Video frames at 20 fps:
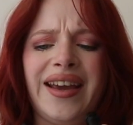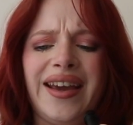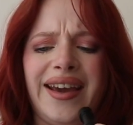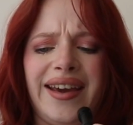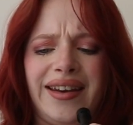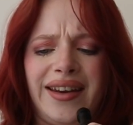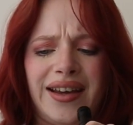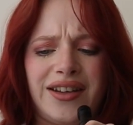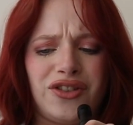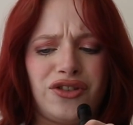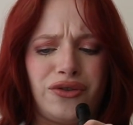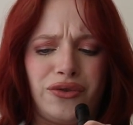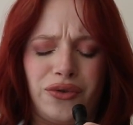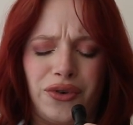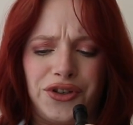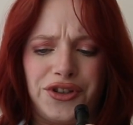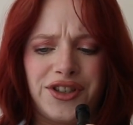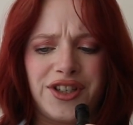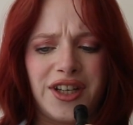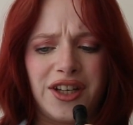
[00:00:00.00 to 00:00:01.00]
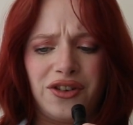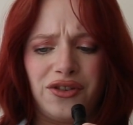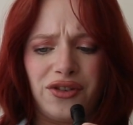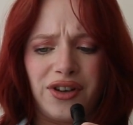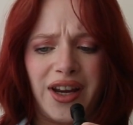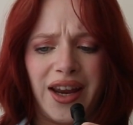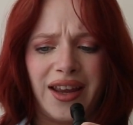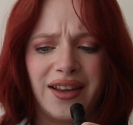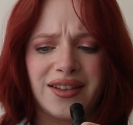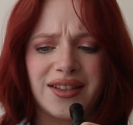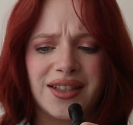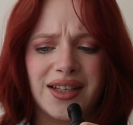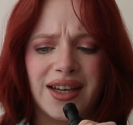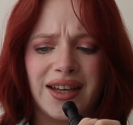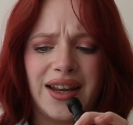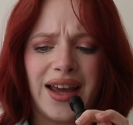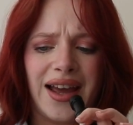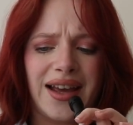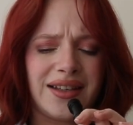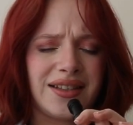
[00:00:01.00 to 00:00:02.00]
It has grungy greens,
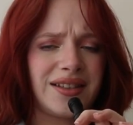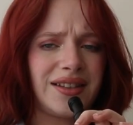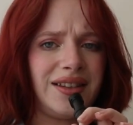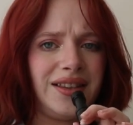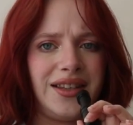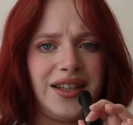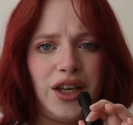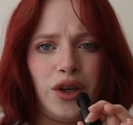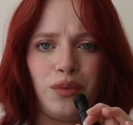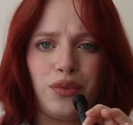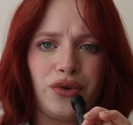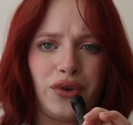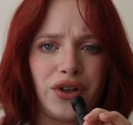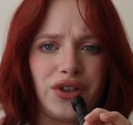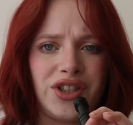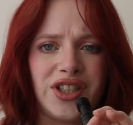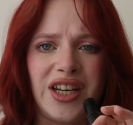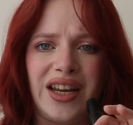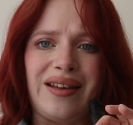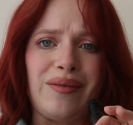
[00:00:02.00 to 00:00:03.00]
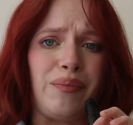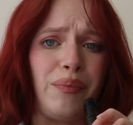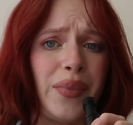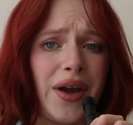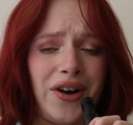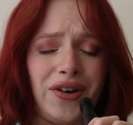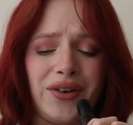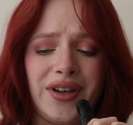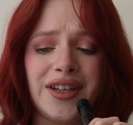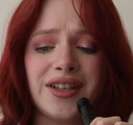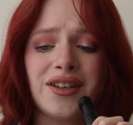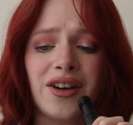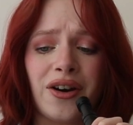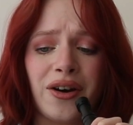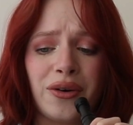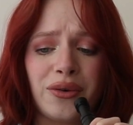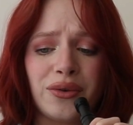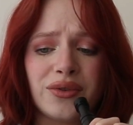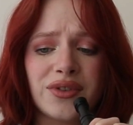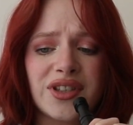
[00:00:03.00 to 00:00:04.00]
it has deep grungy berry
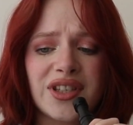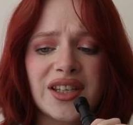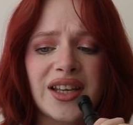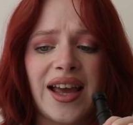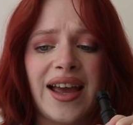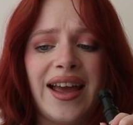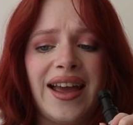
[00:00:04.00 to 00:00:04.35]
tones,